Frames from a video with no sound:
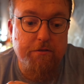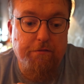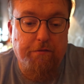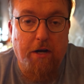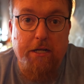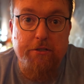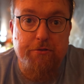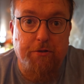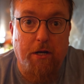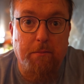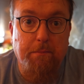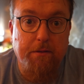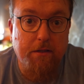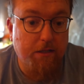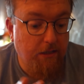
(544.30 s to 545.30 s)
fried
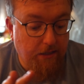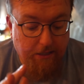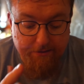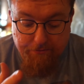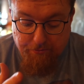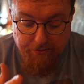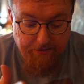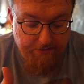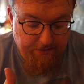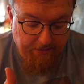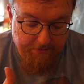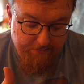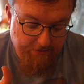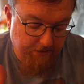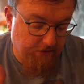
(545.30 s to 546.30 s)
shrimp is really
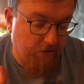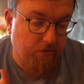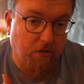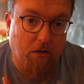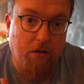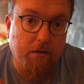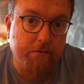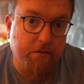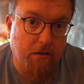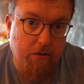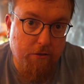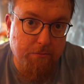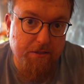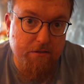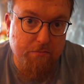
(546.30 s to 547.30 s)
tasty, and the slaw is a
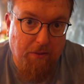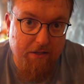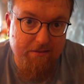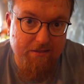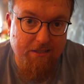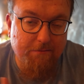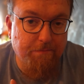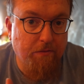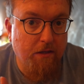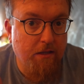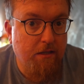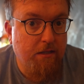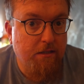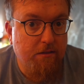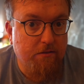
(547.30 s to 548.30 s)
little bit spicy.
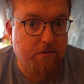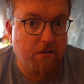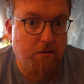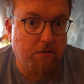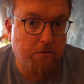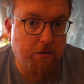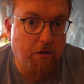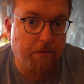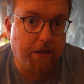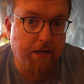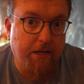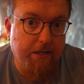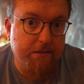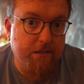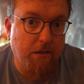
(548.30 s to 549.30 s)
So know that
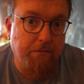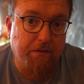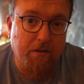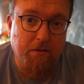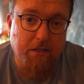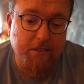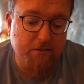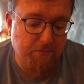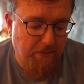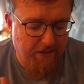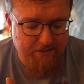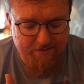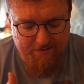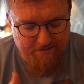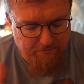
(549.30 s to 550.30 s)
ahead of time if you don't like
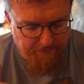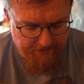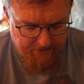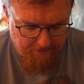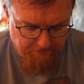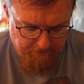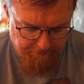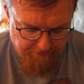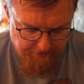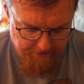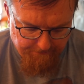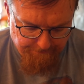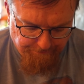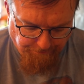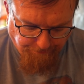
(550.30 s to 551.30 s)
spice, this might not be for
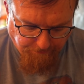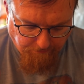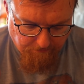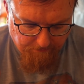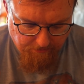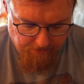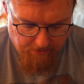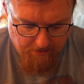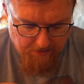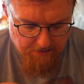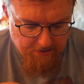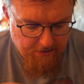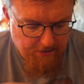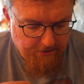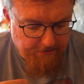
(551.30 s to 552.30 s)
you.
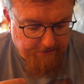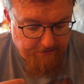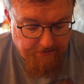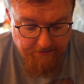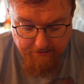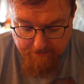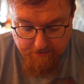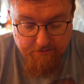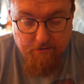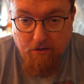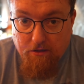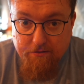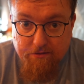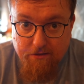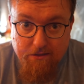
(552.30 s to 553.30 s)
The
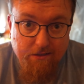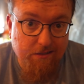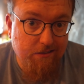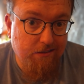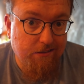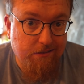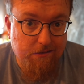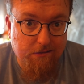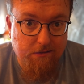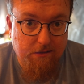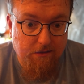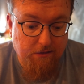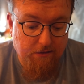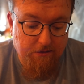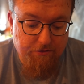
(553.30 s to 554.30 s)
slaw is good,
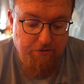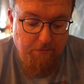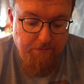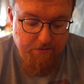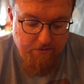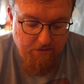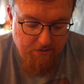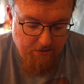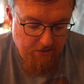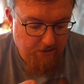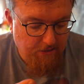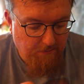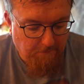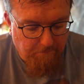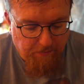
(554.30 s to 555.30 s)
the shrimp is good,
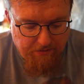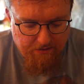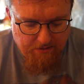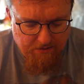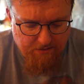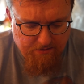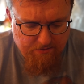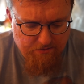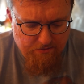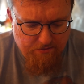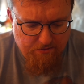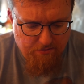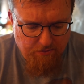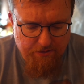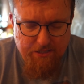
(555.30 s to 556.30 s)
but the
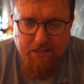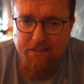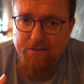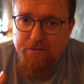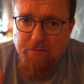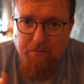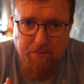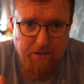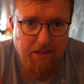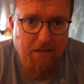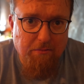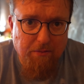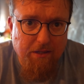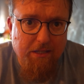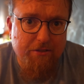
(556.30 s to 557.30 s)
tortilla is really,
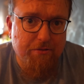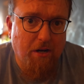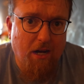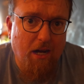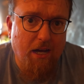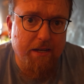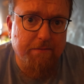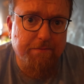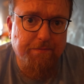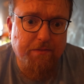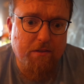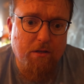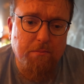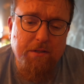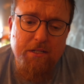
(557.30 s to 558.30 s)
really dry.
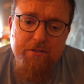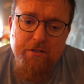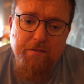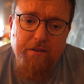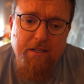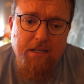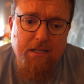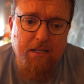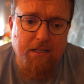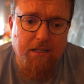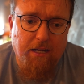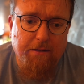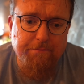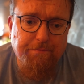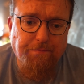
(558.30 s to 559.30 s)
So I'm not sure if I like it a
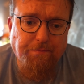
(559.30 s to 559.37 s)
lot.